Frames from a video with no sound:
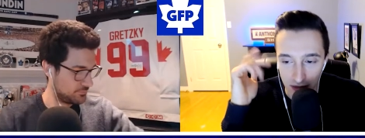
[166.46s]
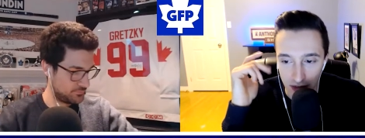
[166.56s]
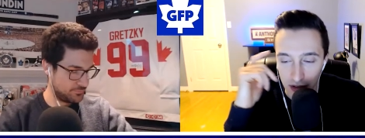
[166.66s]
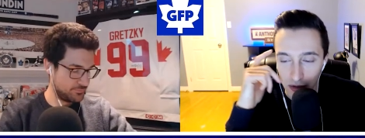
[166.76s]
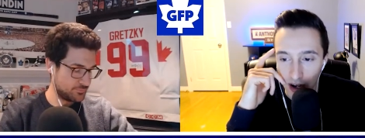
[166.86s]

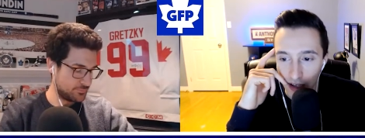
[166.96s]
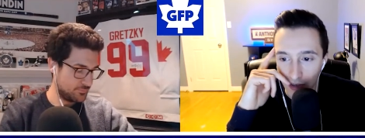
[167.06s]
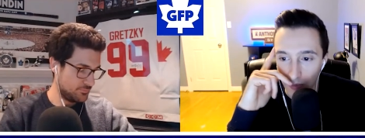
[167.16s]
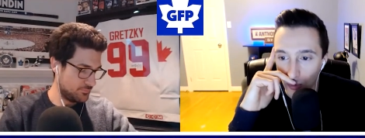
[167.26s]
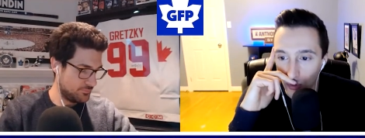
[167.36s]
Speaker 1: across
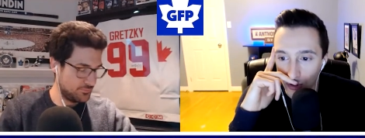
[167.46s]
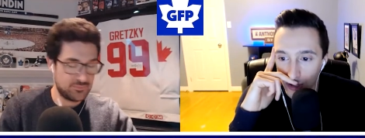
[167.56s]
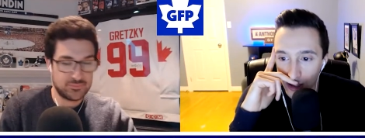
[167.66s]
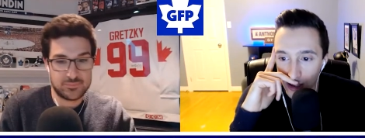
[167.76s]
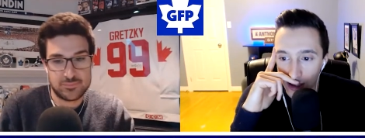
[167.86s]
the
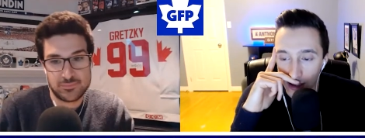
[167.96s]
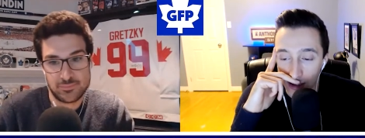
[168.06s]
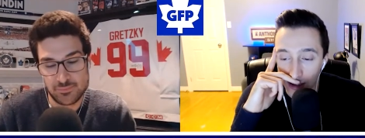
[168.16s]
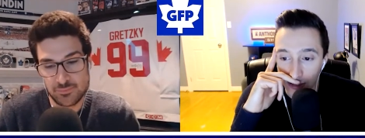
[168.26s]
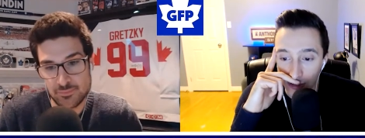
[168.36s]
board.
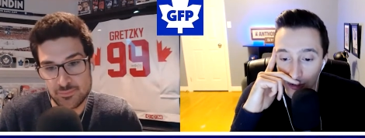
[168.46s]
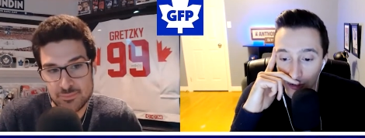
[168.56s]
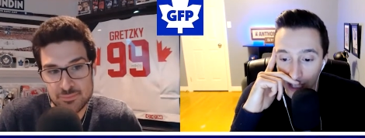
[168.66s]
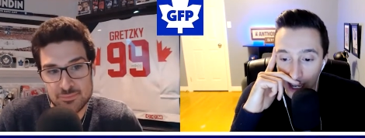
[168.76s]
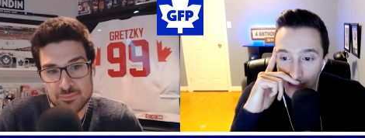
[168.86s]

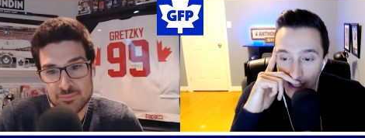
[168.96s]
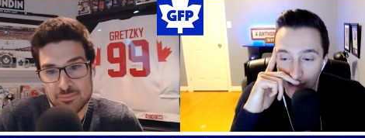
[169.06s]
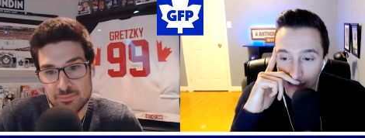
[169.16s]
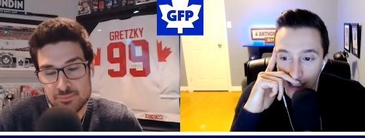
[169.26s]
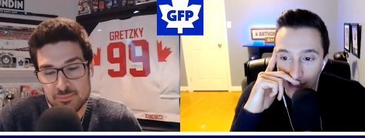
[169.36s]
So yeah, that's
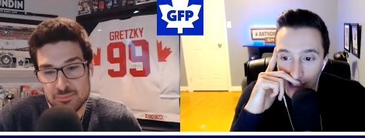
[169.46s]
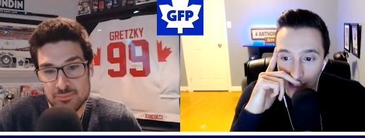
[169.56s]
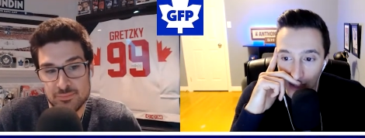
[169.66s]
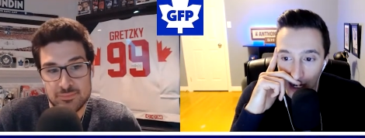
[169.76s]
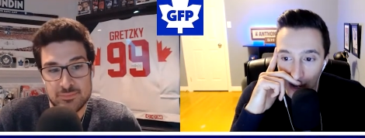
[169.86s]
a, that's a
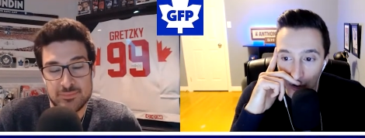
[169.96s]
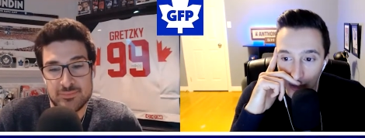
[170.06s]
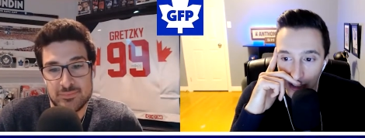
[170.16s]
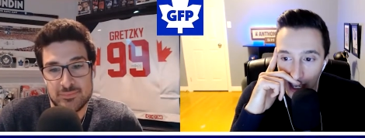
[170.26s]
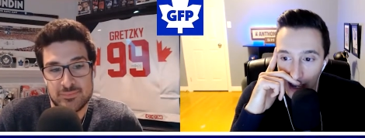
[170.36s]
team that I
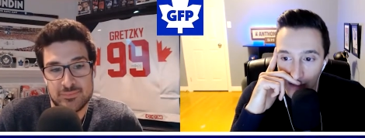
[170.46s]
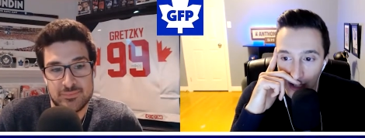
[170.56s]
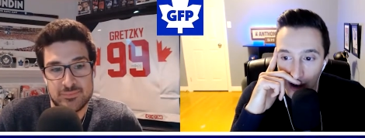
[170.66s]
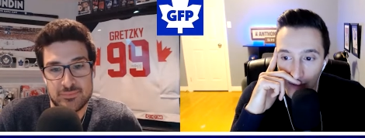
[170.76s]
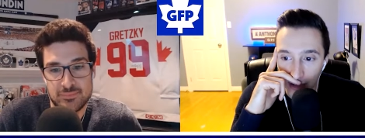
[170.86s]
always have
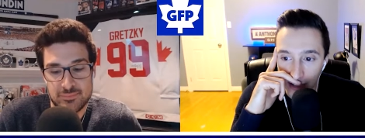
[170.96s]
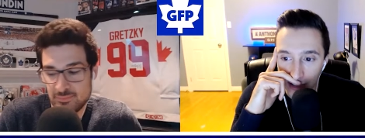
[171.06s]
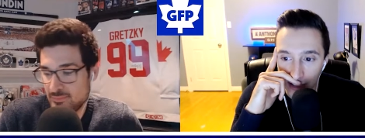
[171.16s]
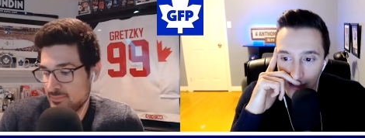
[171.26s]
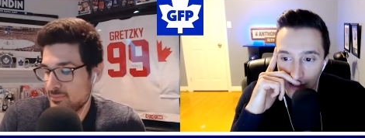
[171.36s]

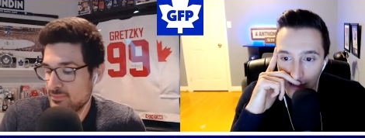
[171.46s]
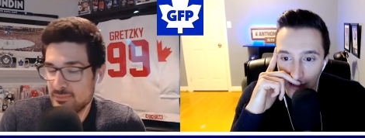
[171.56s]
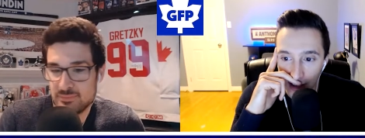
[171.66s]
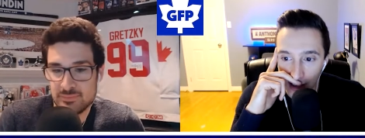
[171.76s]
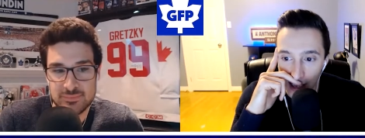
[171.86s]
confidence in.
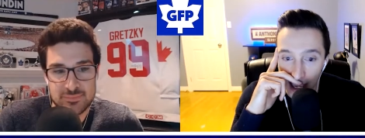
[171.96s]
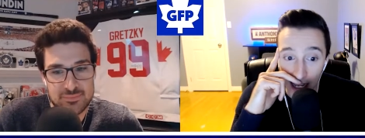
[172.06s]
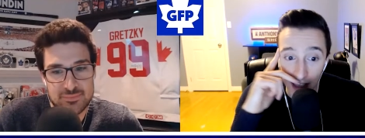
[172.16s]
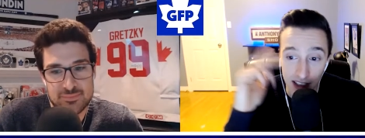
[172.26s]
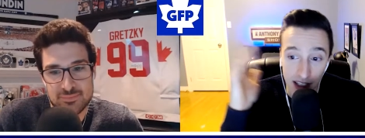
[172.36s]
And
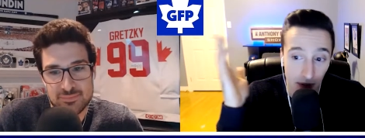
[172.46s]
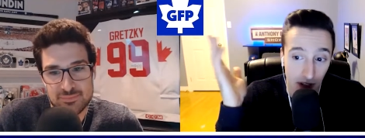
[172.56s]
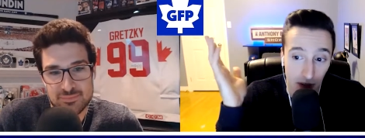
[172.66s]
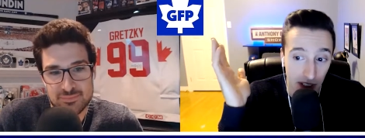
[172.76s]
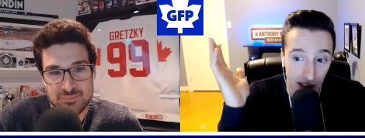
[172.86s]
I thought they were
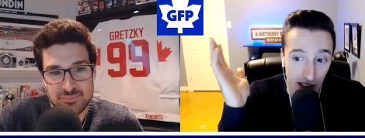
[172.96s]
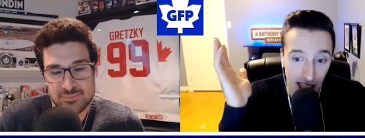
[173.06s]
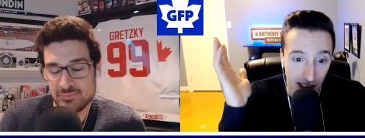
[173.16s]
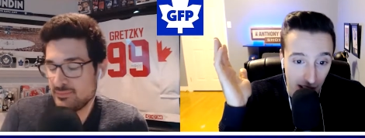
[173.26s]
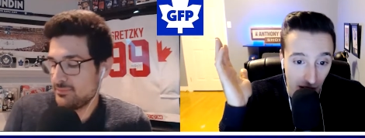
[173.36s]
going to win the
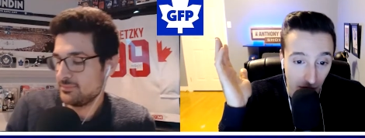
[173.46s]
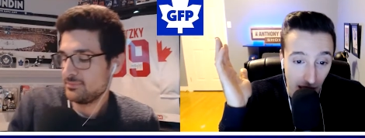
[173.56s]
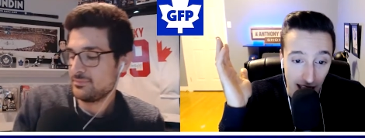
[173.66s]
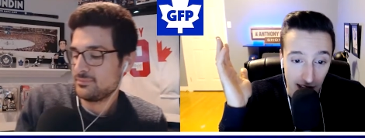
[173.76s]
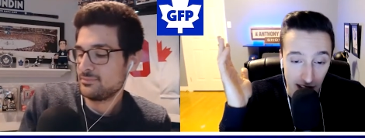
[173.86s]
Stanley Cup
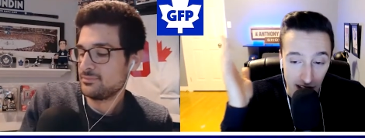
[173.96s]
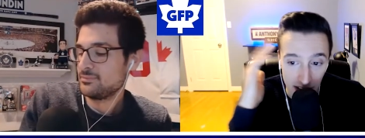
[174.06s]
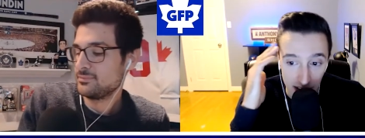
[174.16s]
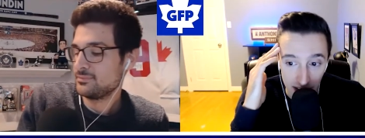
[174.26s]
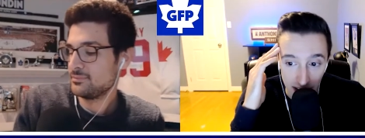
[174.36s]
last
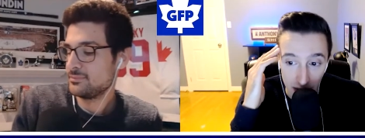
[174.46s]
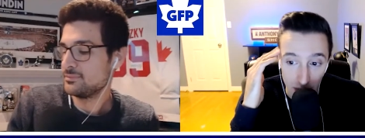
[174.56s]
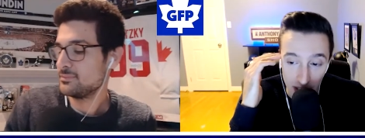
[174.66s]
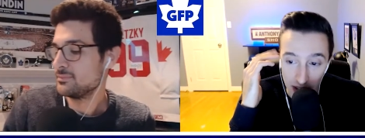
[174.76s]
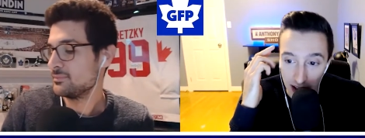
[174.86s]
season. I
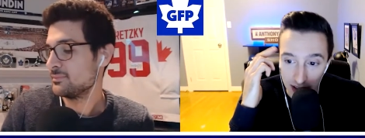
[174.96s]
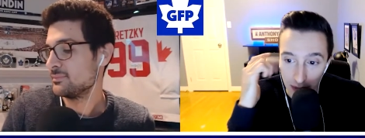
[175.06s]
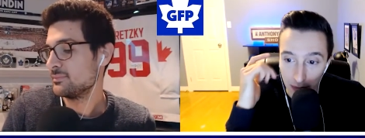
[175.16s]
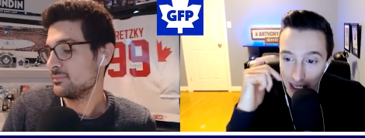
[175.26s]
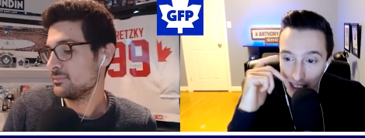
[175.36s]
know they lost
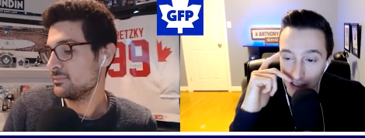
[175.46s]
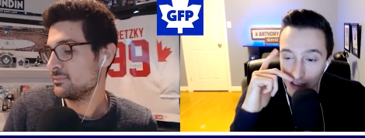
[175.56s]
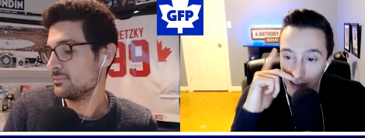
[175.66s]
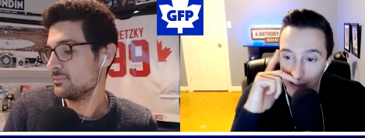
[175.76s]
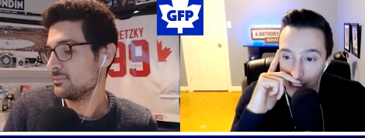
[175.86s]
to
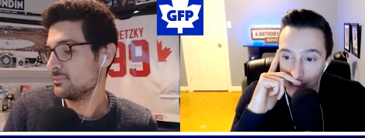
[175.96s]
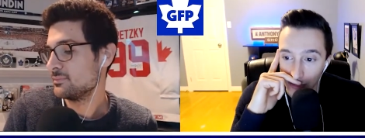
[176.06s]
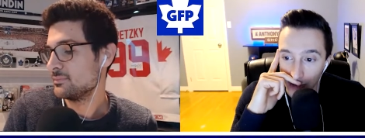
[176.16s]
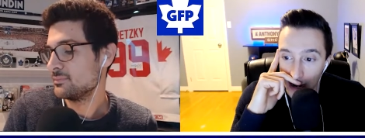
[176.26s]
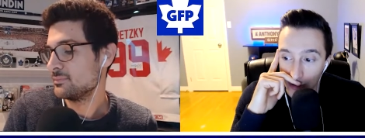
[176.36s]
Vegas in the
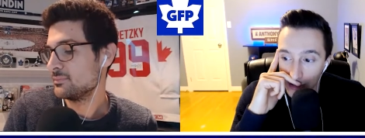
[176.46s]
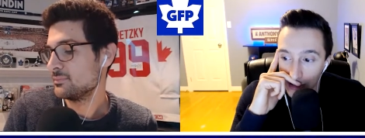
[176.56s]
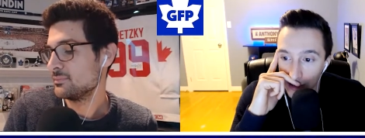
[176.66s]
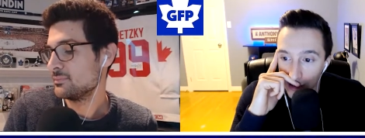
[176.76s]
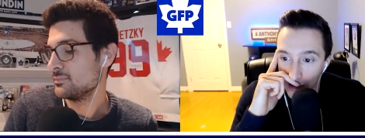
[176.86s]
second round,
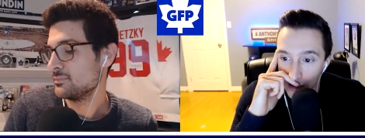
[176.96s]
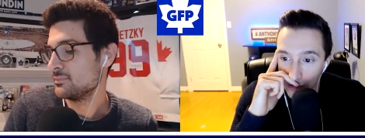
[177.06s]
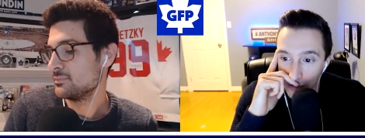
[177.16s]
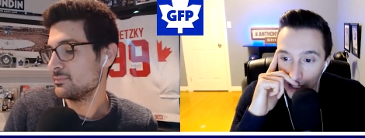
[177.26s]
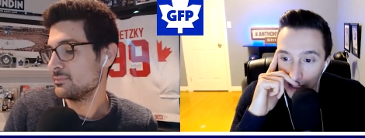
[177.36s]

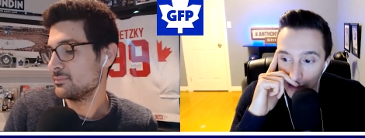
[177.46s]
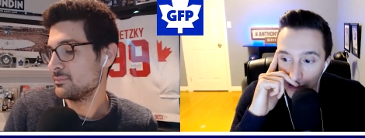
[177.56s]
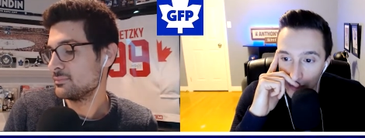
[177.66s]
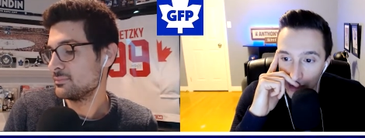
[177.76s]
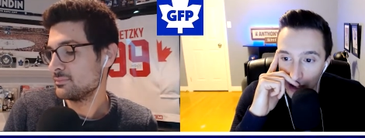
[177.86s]
who then
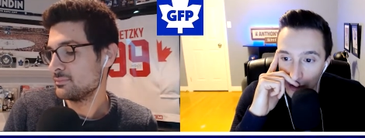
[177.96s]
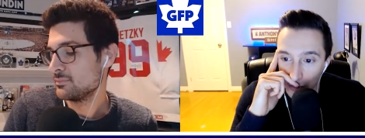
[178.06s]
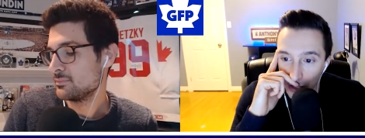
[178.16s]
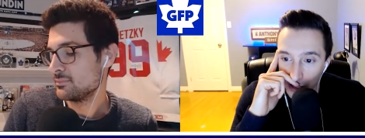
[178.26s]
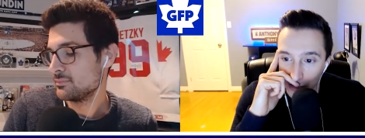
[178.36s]
somehow
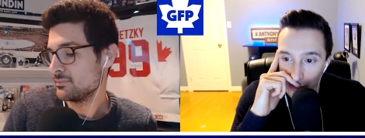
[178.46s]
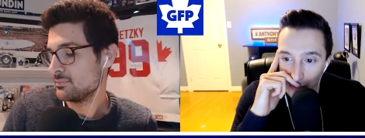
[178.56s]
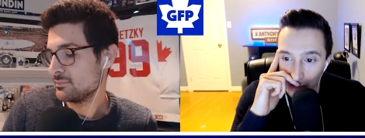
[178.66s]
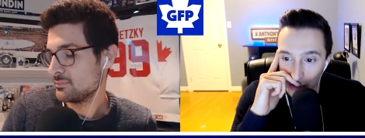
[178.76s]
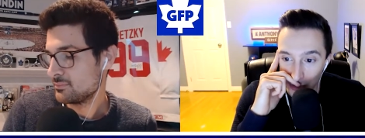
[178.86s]
lost to the
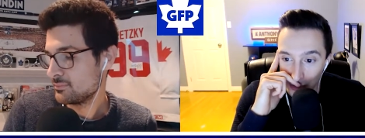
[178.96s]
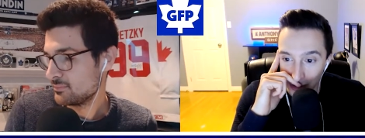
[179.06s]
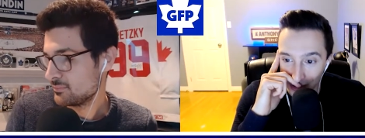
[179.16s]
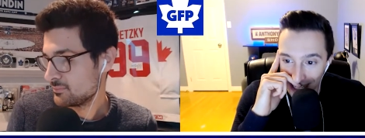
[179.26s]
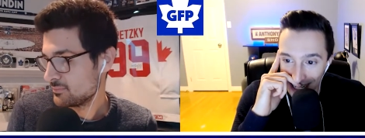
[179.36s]

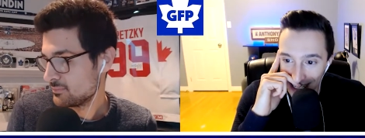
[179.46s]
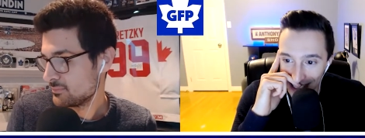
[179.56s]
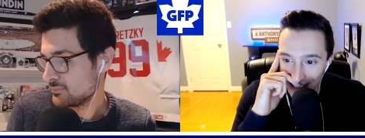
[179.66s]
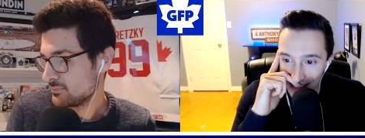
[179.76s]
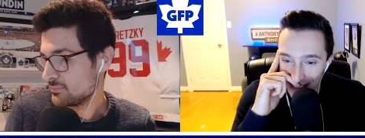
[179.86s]
Montreal
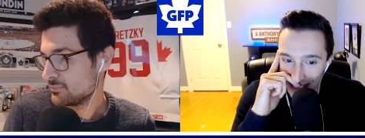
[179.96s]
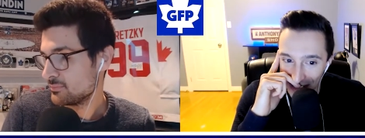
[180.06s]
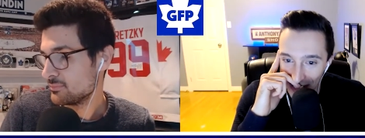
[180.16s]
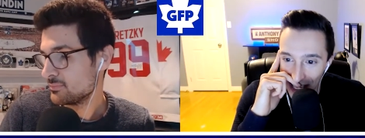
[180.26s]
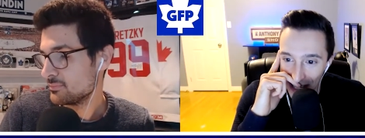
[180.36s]
Canadiens in
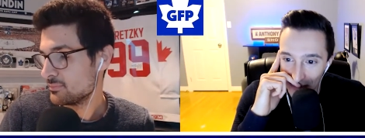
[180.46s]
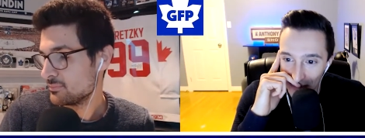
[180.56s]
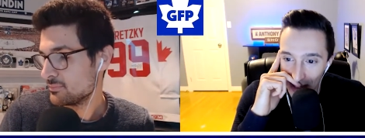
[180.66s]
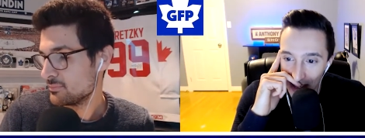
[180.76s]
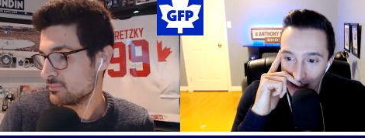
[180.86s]
six
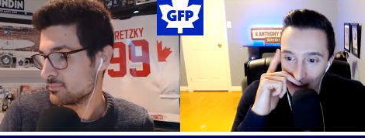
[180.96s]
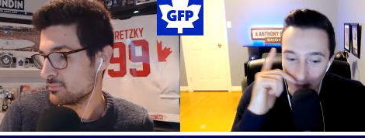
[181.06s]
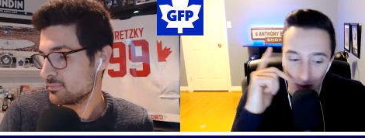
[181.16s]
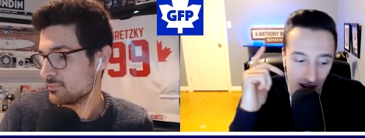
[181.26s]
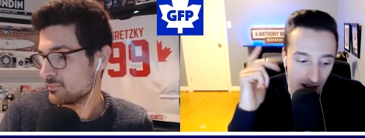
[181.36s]
games. But